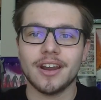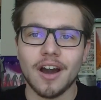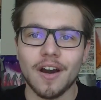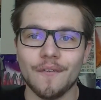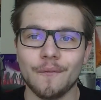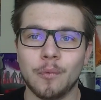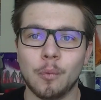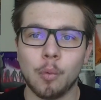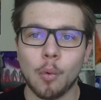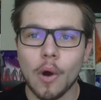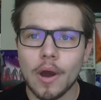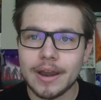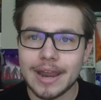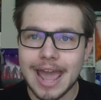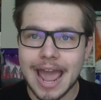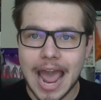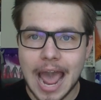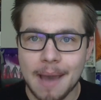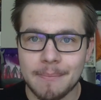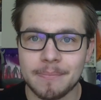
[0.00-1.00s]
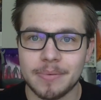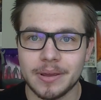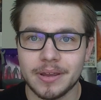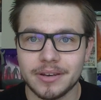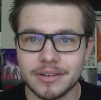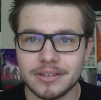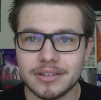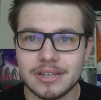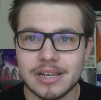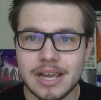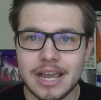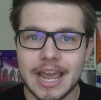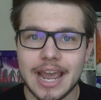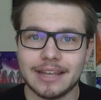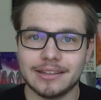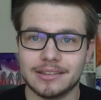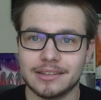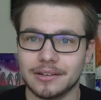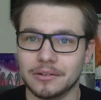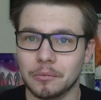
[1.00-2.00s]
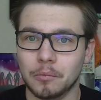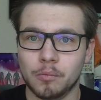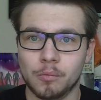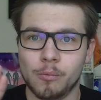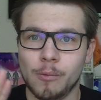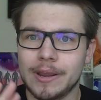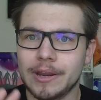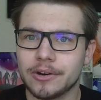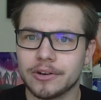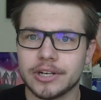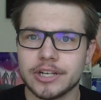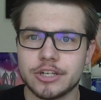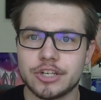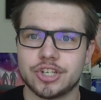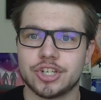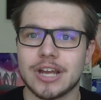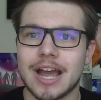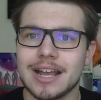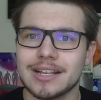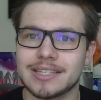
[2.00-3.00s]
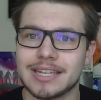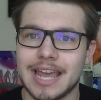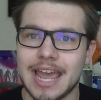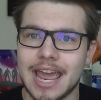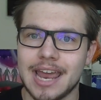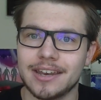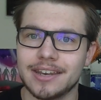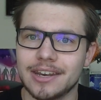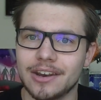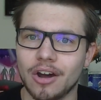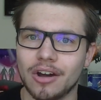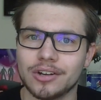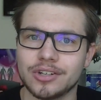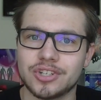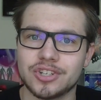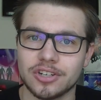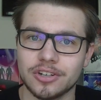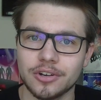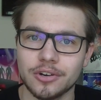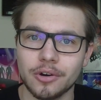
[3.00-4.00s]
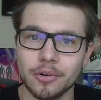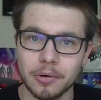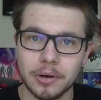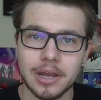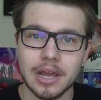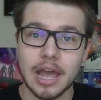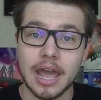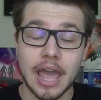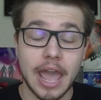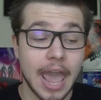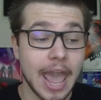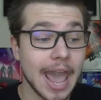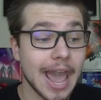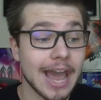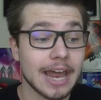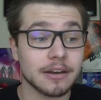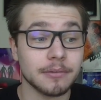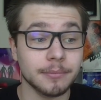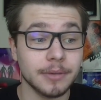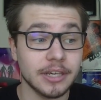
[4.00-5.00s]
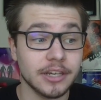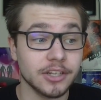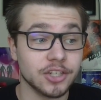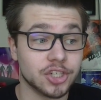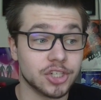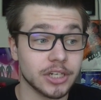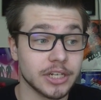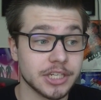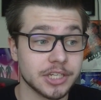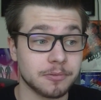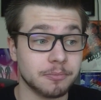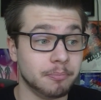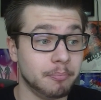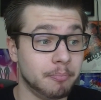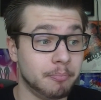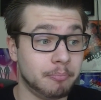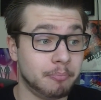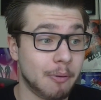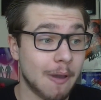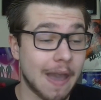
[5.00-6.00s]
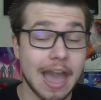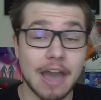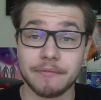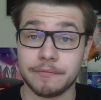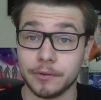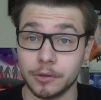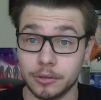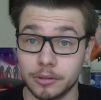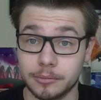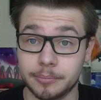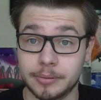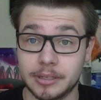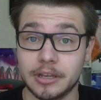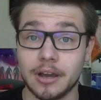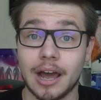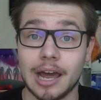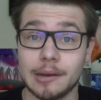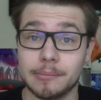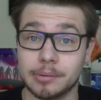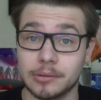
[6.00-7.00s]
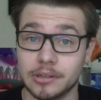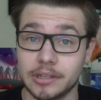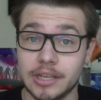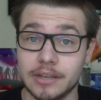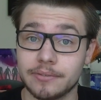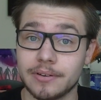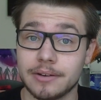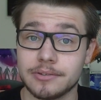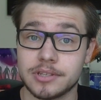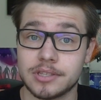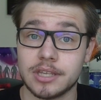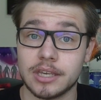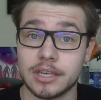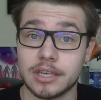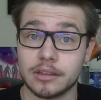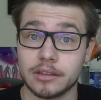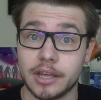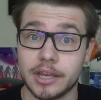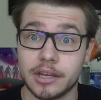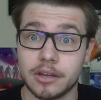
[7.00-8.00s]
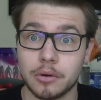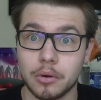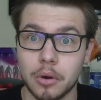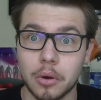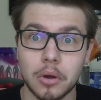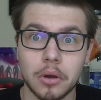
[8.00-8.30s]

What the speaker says: of what happened and the weirdest shot to end it on too had me just baffled beyond belief. I was thinking like,